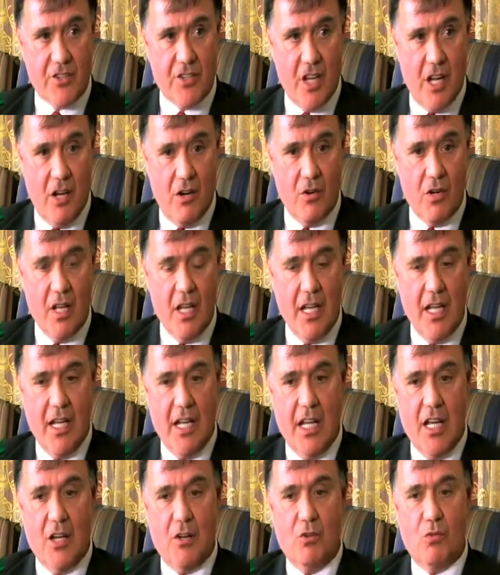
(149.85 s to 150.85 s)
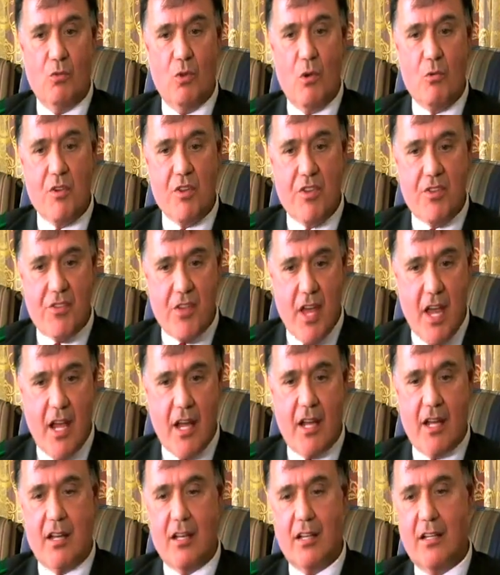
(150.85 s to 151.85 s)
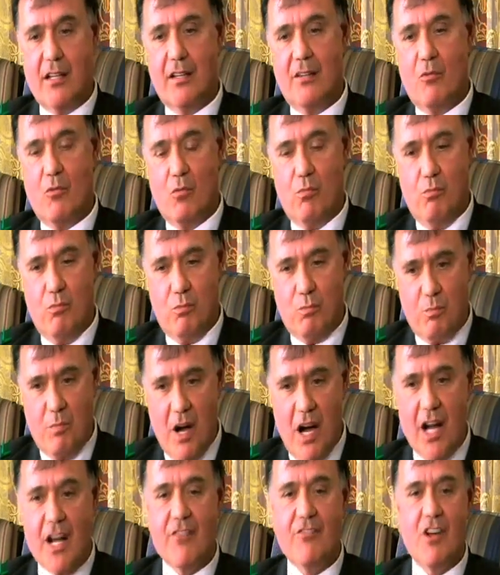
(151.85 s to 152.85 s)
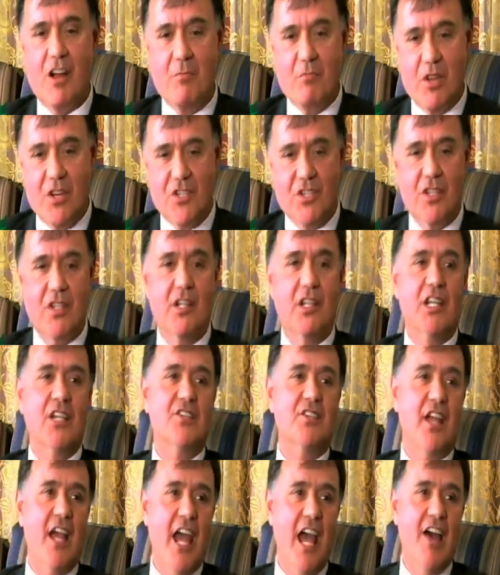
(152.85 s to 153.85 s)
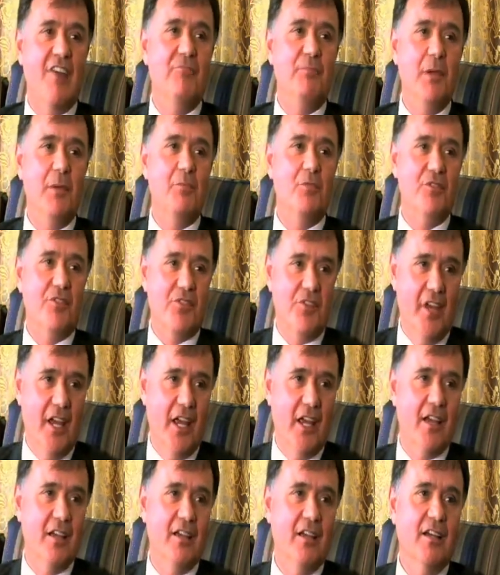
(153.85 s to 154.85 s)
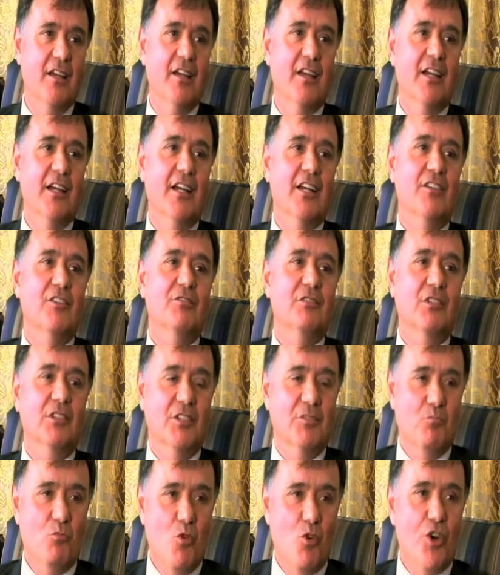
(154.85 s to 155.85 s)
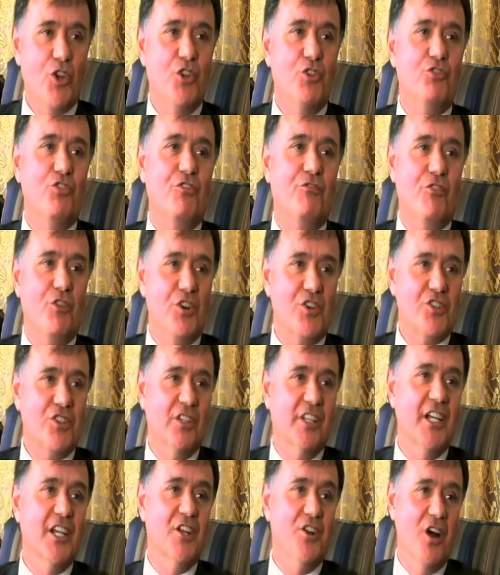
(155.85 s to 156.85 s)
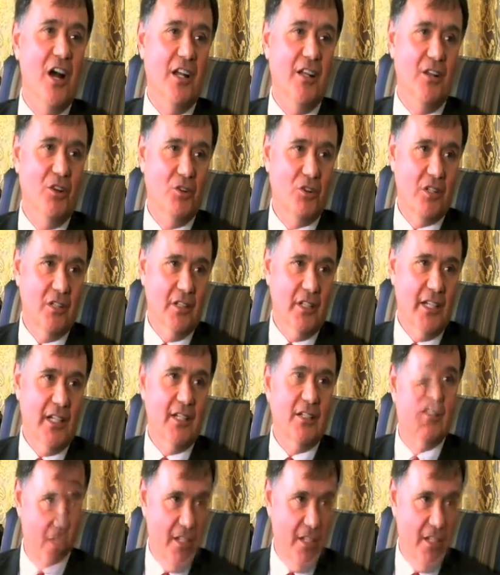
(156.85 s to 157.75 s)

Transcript: So when we think, part of our mission is to have people think more universally and not locally.